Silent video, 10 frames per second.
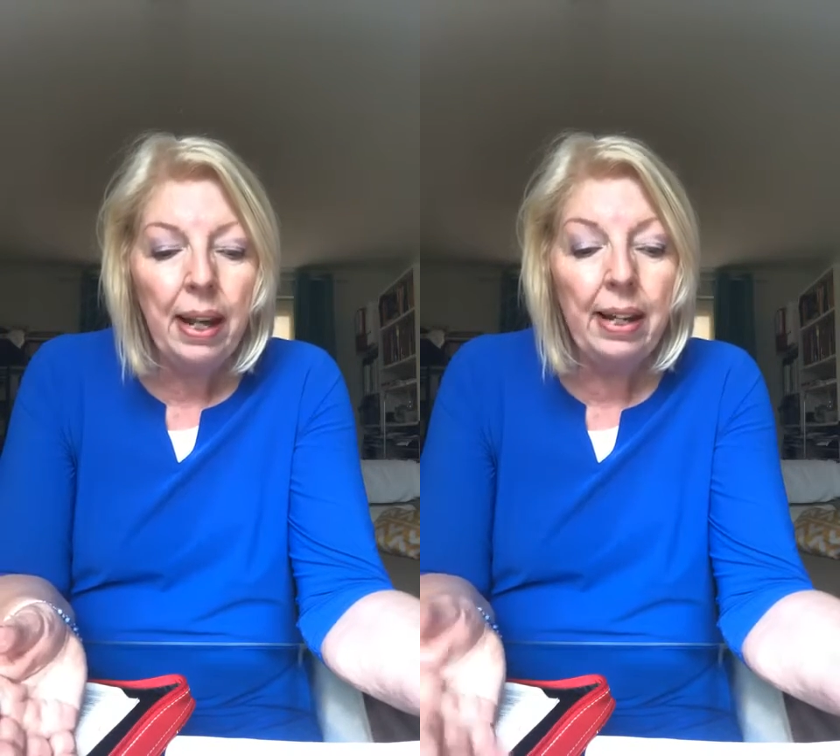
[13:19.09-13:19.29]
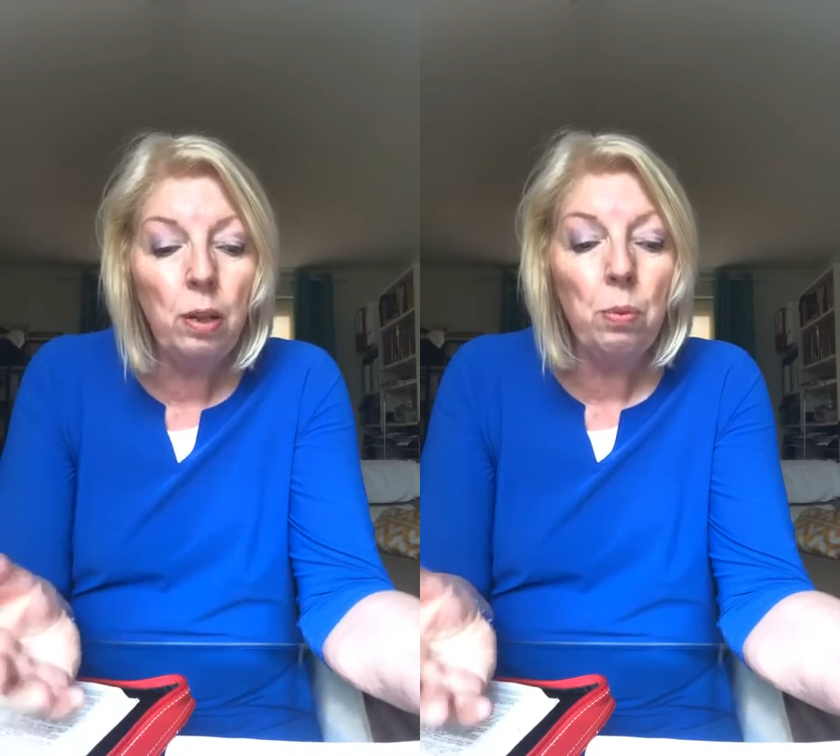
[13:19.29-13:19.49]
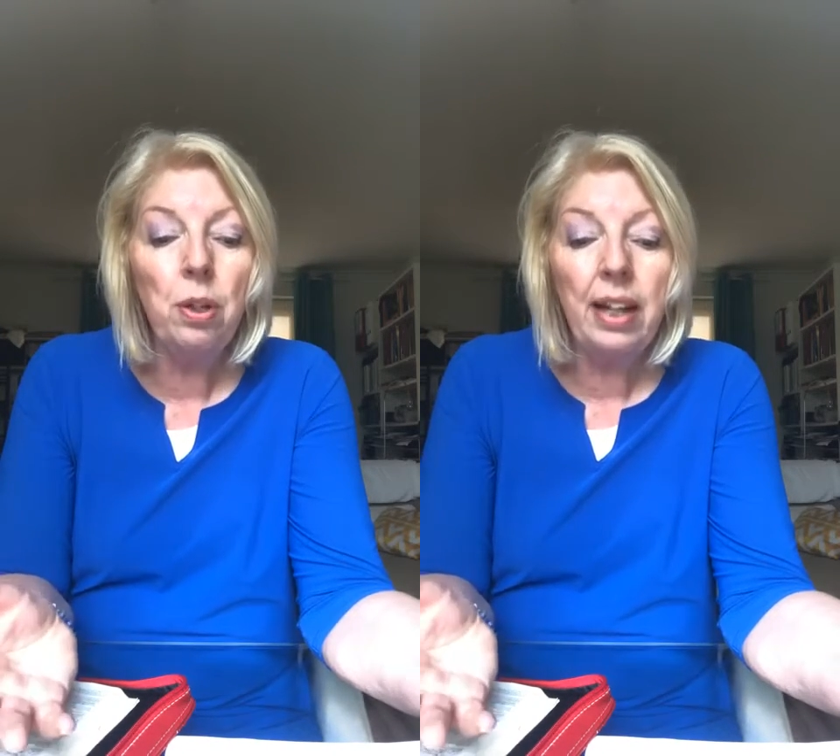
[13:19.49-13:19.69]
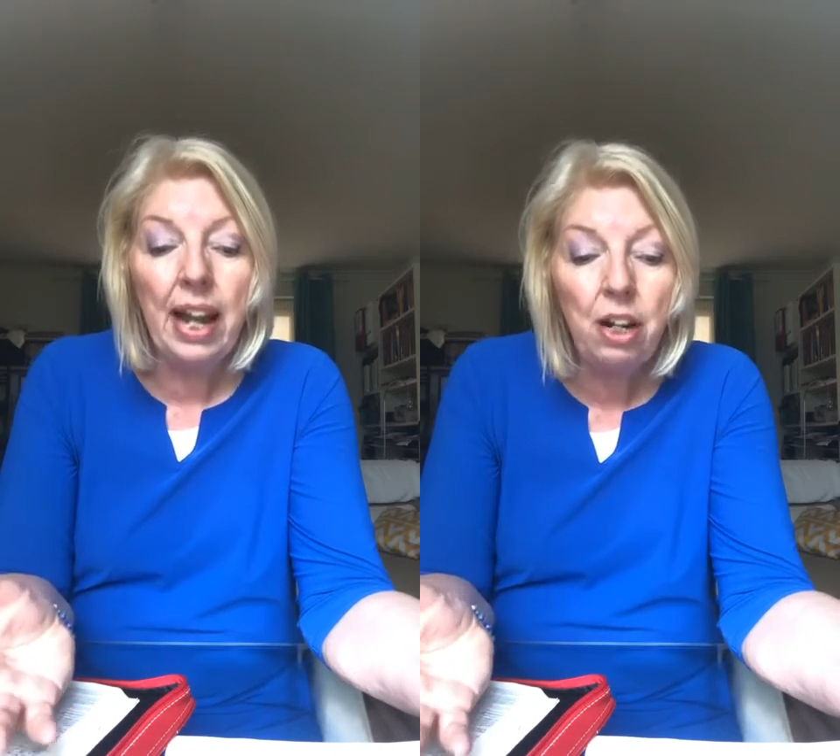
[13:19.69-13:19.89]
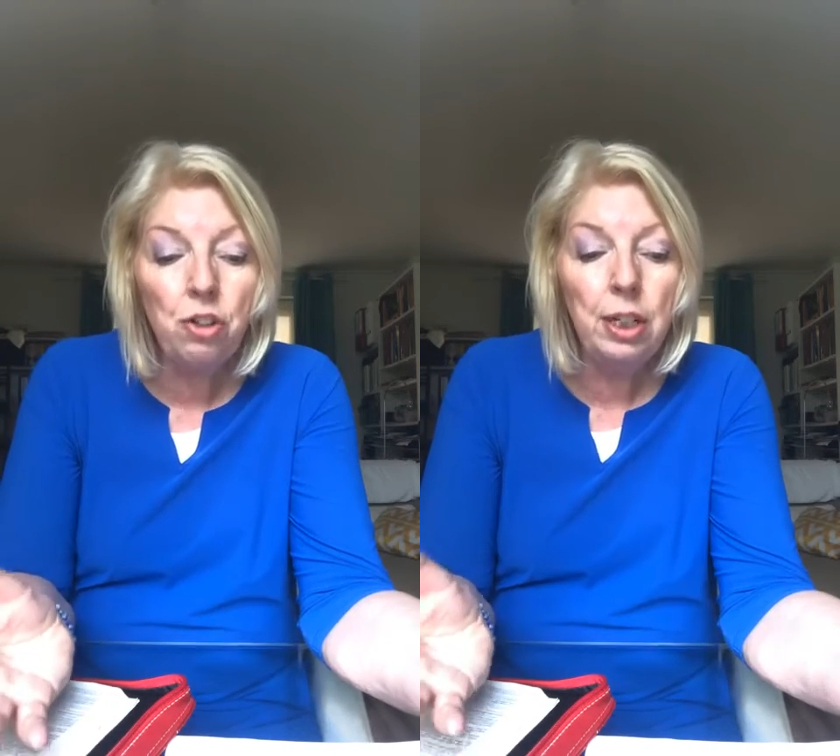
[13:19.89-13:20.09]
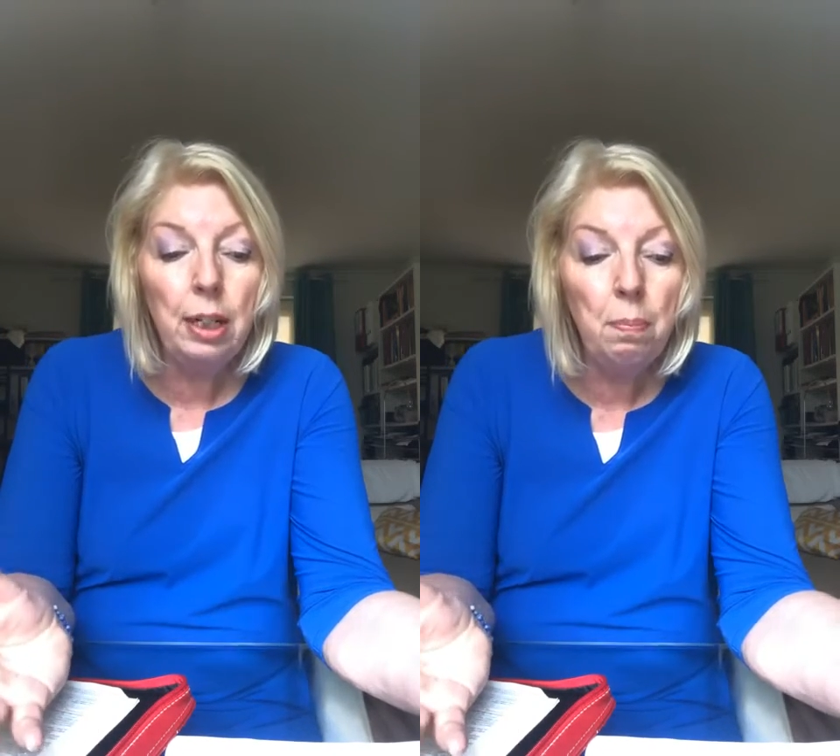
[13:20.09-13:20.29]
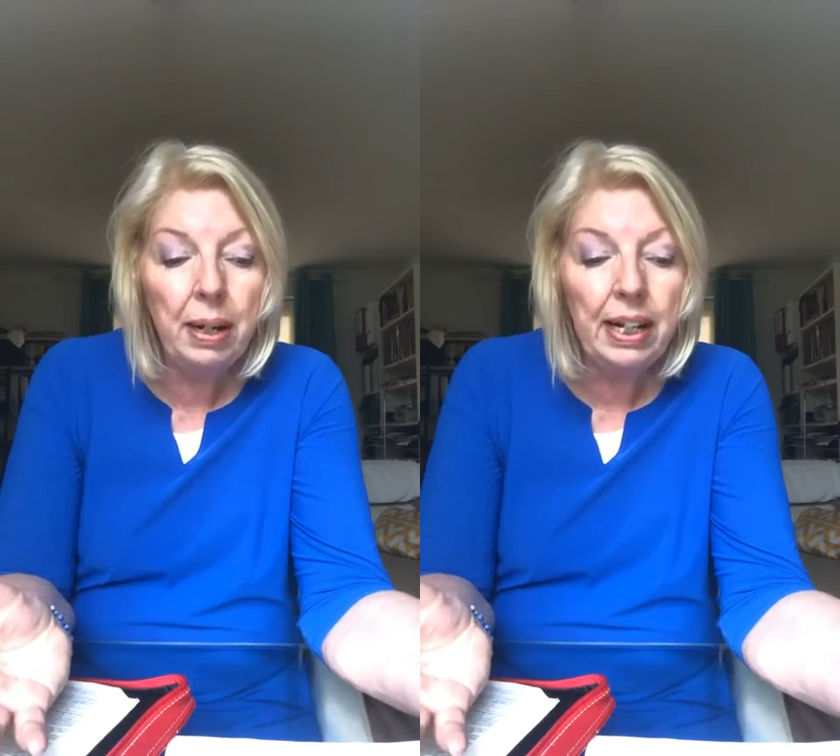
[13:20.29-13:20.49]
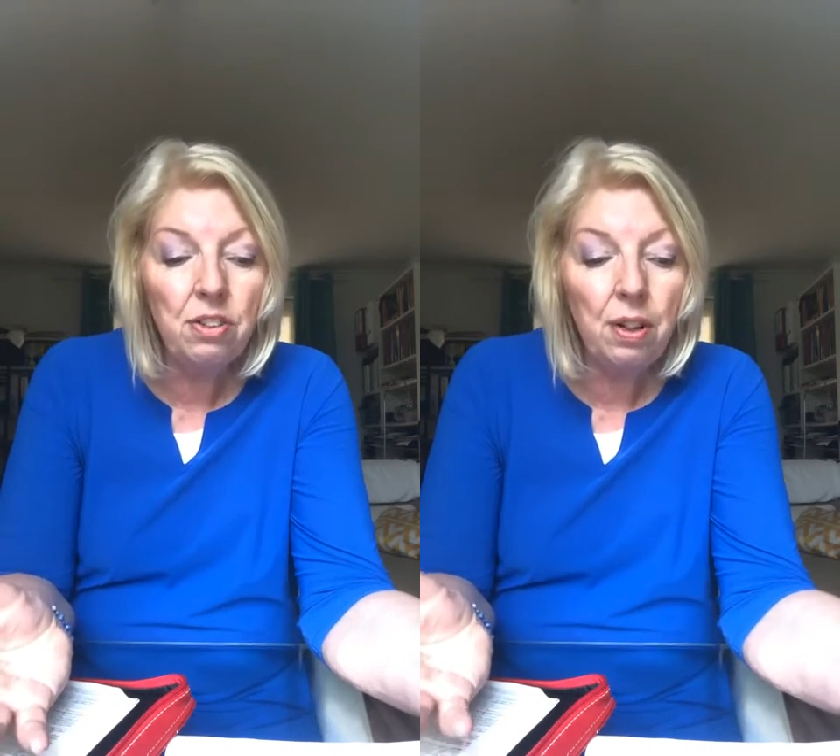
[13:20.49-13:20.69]
And that word actually
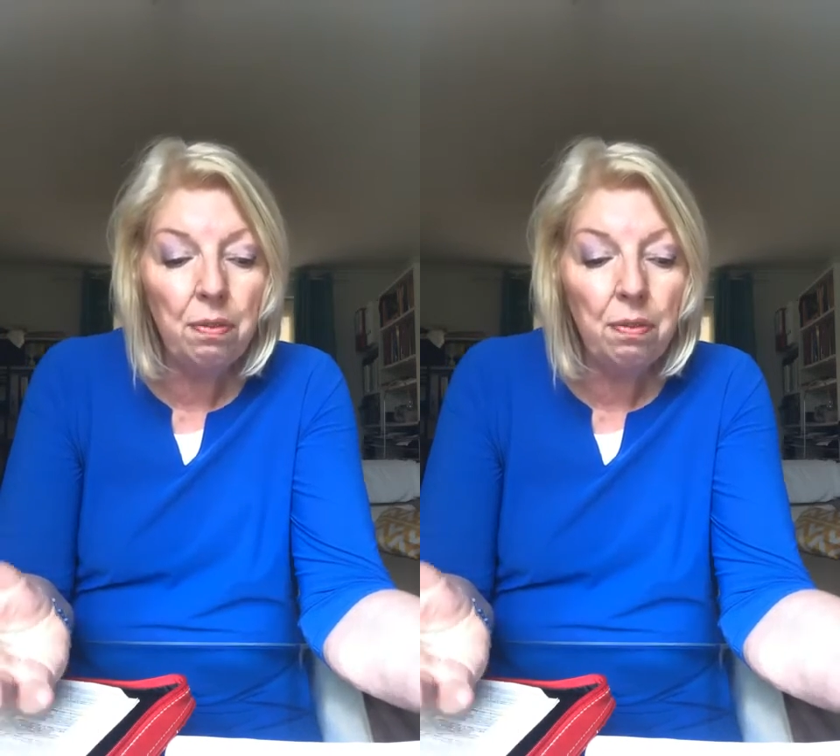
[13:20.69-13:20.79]
means